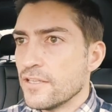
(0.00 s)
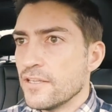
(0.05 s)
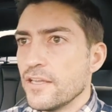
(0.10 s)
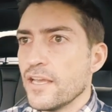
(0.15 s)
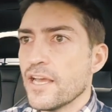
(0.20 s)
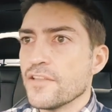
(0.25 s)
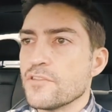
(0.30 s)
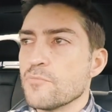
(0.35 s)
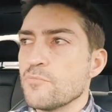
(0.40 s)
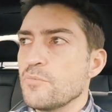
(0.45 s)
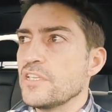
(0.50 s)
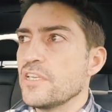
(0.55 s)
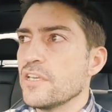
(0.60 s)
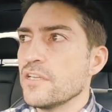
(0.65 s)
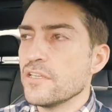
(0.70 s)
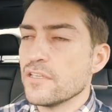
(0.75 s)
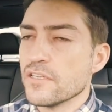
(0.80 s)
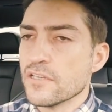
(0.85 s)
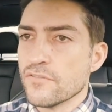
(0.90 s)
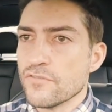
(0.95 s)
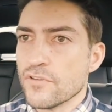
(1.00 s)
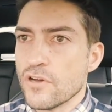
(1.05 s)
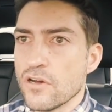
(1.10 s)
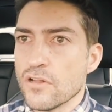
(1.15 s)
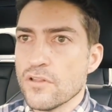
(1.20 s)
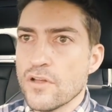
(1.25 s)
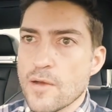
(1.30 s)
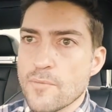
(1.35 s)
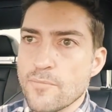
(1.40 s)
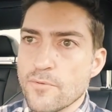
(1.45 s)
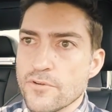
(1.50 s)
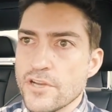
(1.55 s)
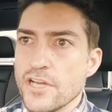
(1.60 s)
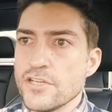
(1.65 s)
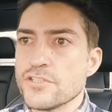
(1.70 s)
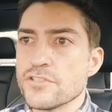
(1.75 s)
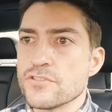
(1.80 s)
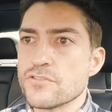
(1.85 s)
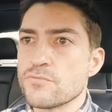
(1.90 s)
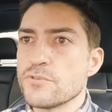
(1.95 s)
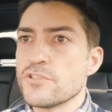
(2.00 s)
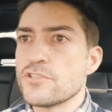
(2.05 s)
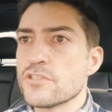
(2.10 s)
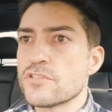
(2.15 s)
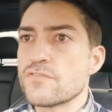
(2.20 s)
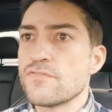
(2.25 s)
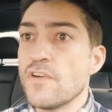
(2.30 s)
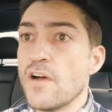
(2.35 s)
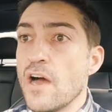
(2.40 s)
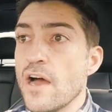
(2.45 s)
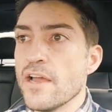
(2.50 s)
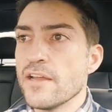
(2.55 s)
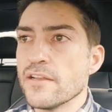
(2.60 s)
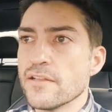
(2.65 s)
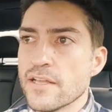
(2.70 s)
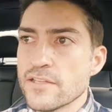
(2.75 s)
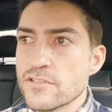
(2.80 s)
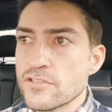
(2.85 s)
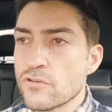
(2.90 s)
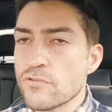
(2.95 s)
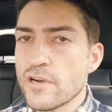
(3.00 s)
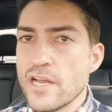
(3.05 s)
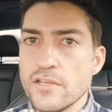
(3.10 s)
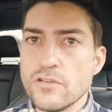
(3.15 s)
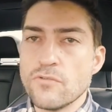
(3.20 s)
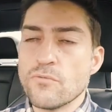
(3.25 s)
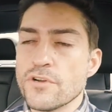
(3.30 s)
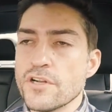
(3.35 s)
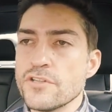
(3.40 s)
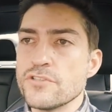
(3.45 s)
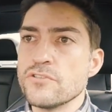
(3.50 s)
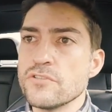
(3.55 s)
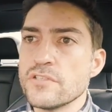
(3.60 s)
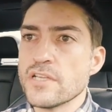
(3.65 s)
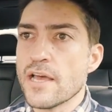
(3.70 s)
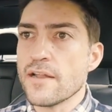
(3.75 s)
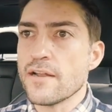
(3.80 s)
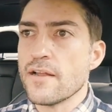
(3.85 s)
at the beginning of all operations, which is fine. That's great. You want to do that.